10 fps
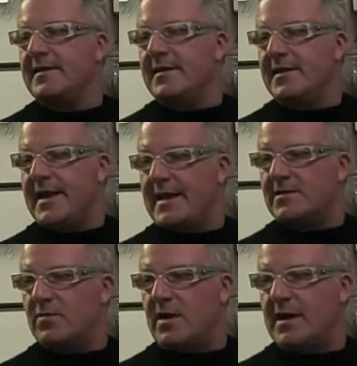The
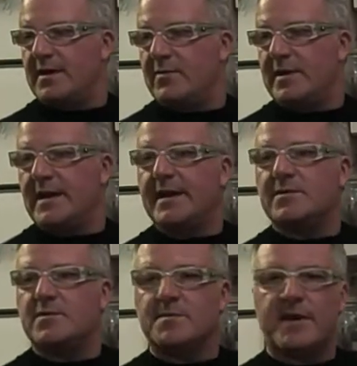next wine that we
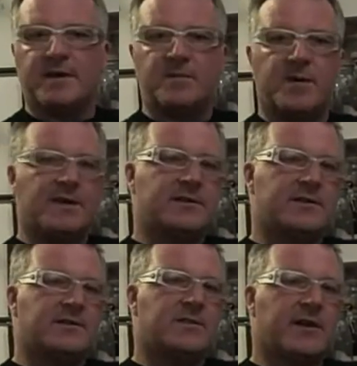tasted was made in
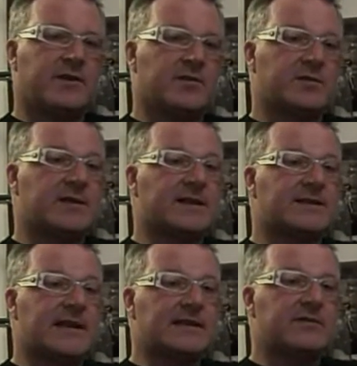puncheons, but I used an
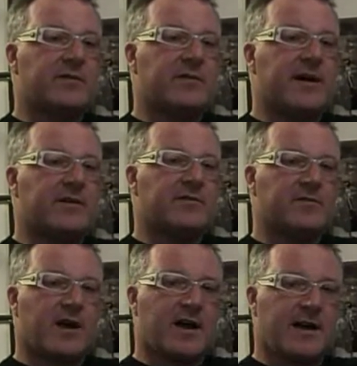extensive amount of
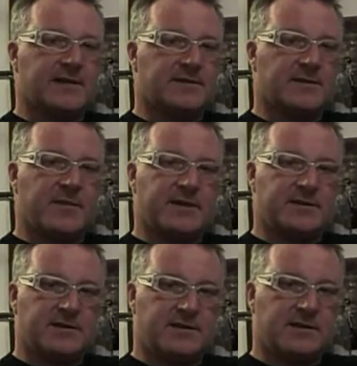dry ice in the
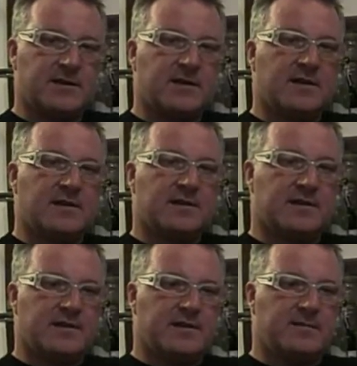puncheons
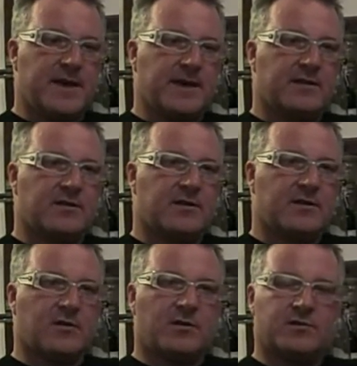to make the
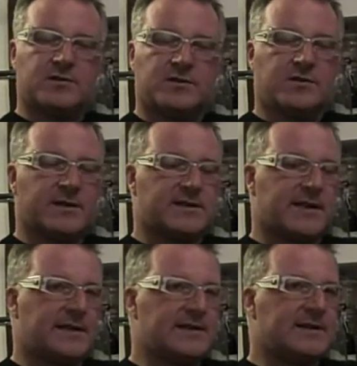cold soak
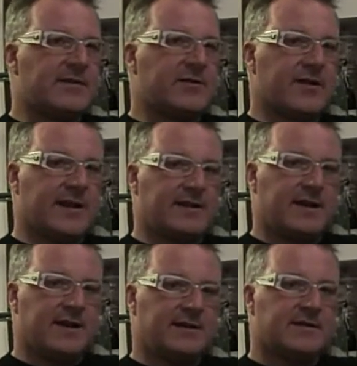extend to 7 or
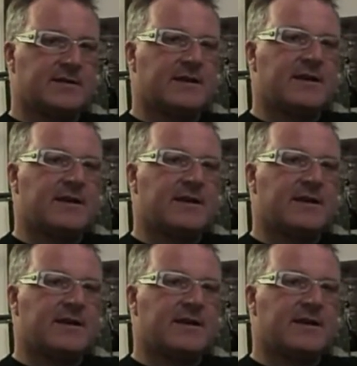8 days.